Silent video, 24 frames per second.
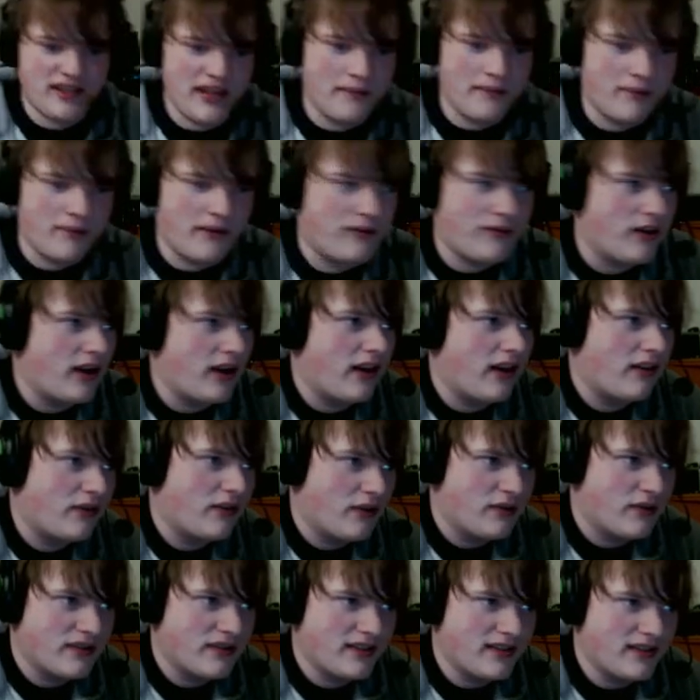escape, I forgot
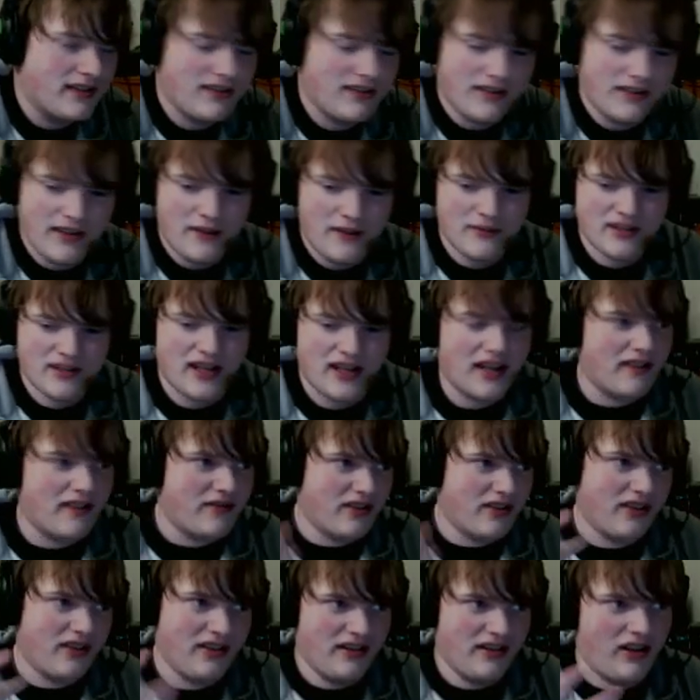closed it, so that was kind
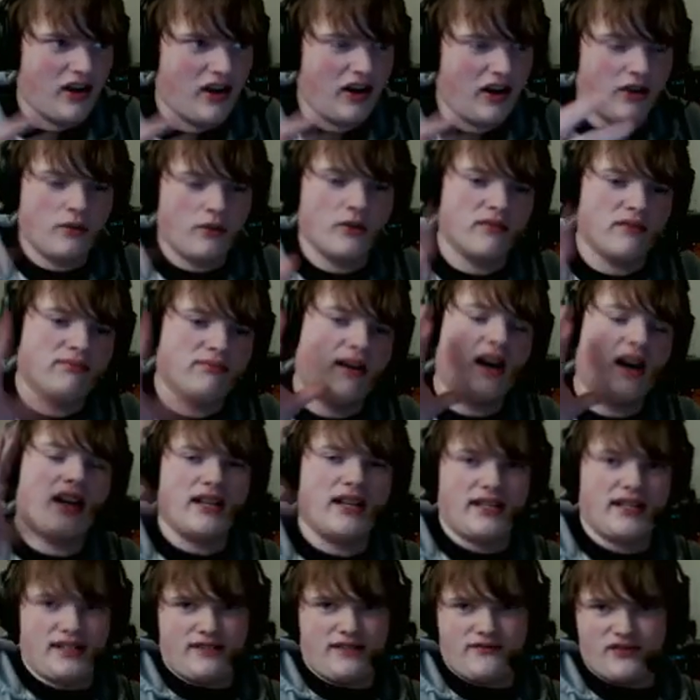of an awkward
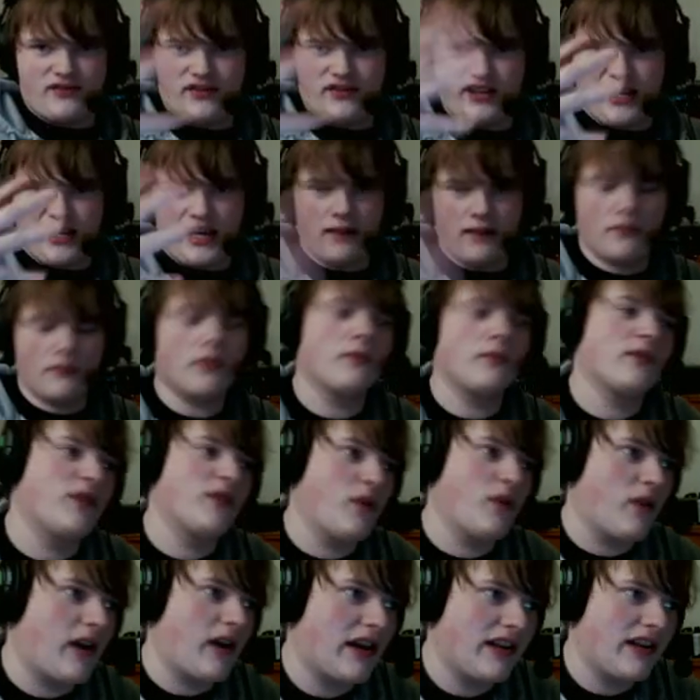pause for the camera with
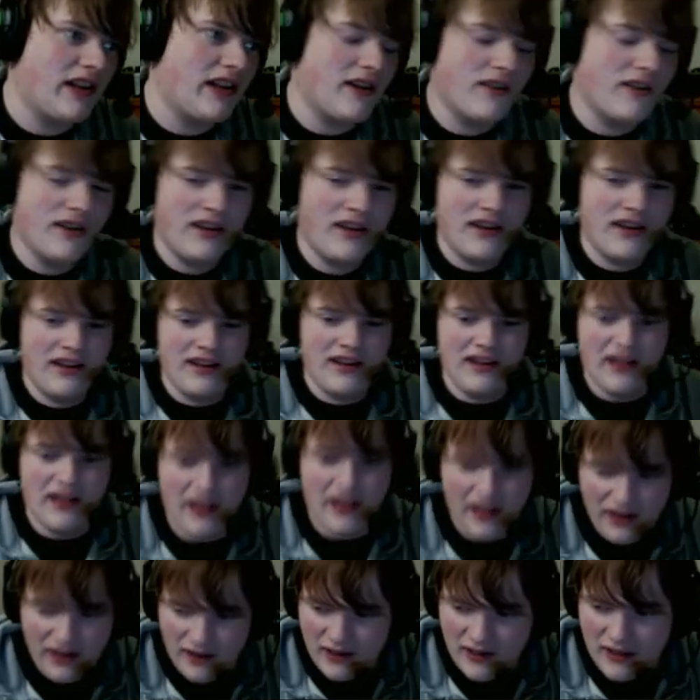no audio.
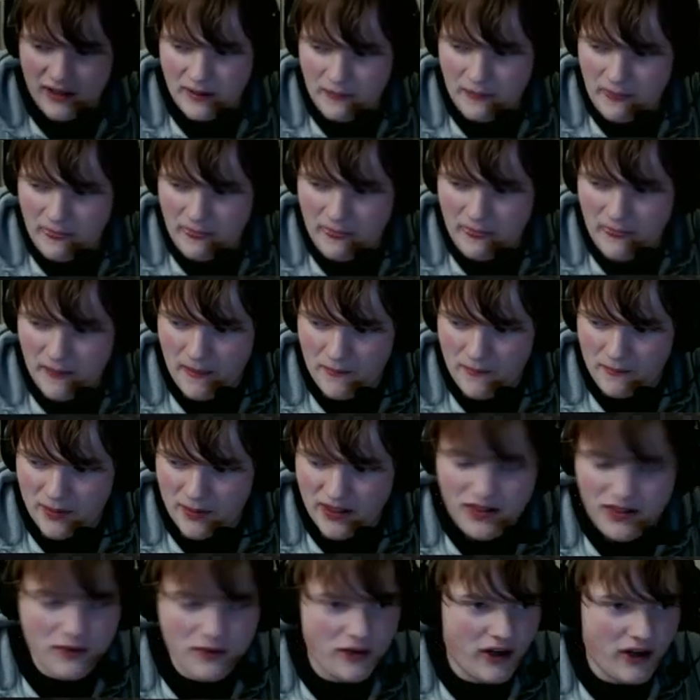
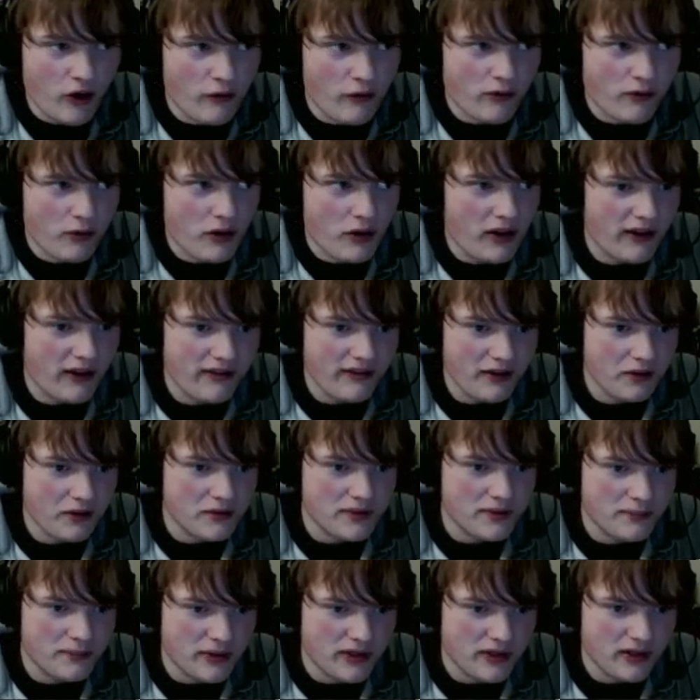But anyway, overall, I think it
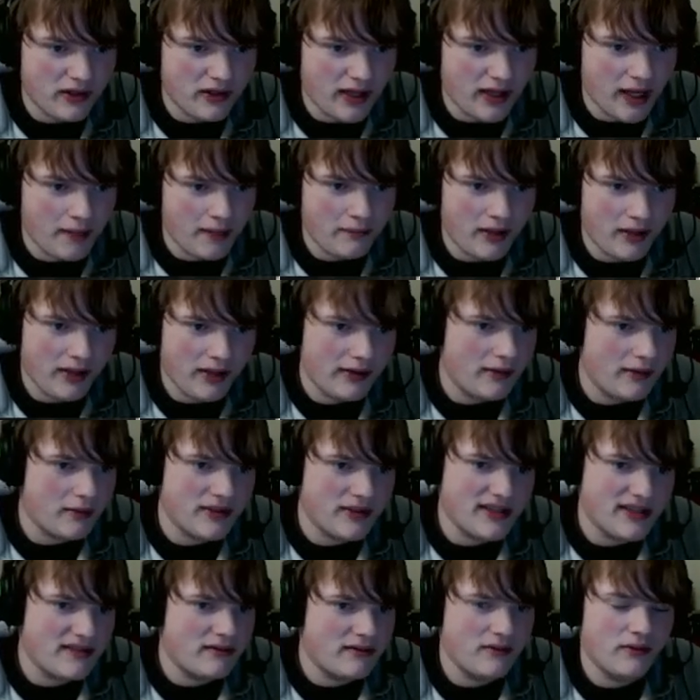was a pretty good game. There
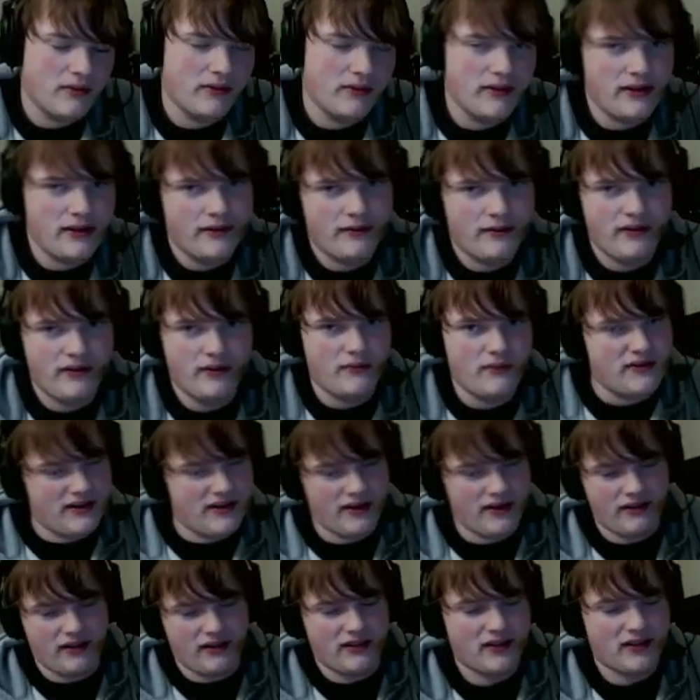was
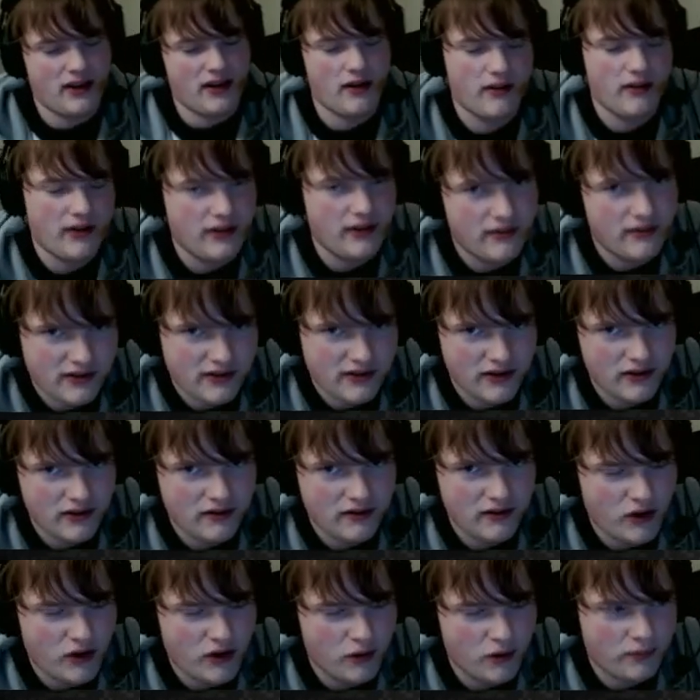nothing scary.
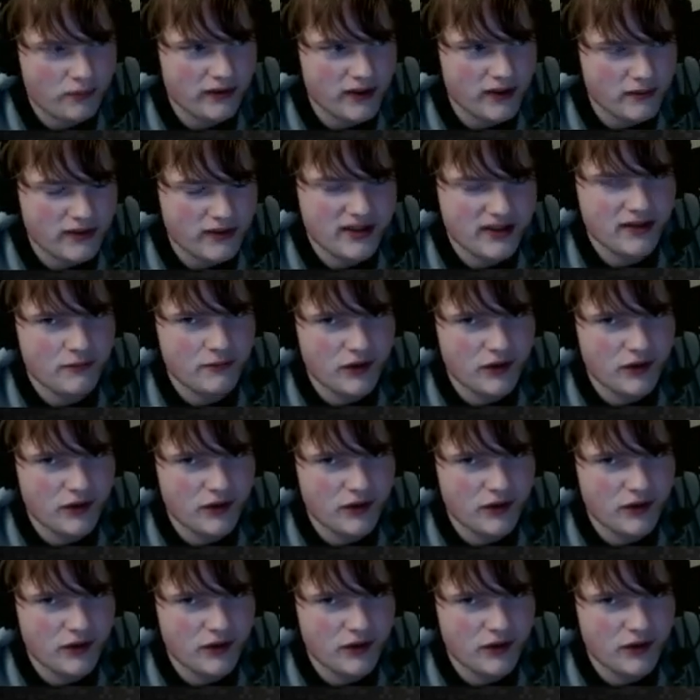So, hopefully it was